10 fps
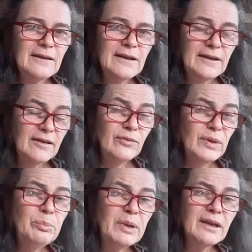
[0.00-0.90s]
And he's
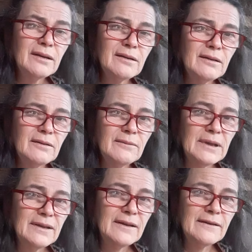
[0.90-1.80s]
weeping
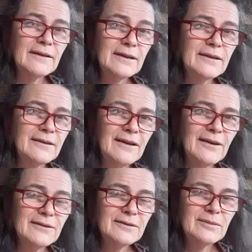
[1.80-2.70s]
while he has to let her go.
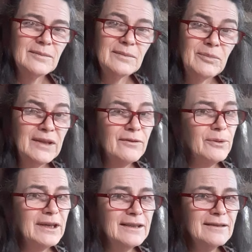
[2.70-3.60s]
It means
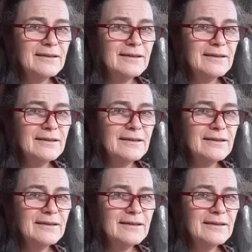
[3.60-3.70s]
what?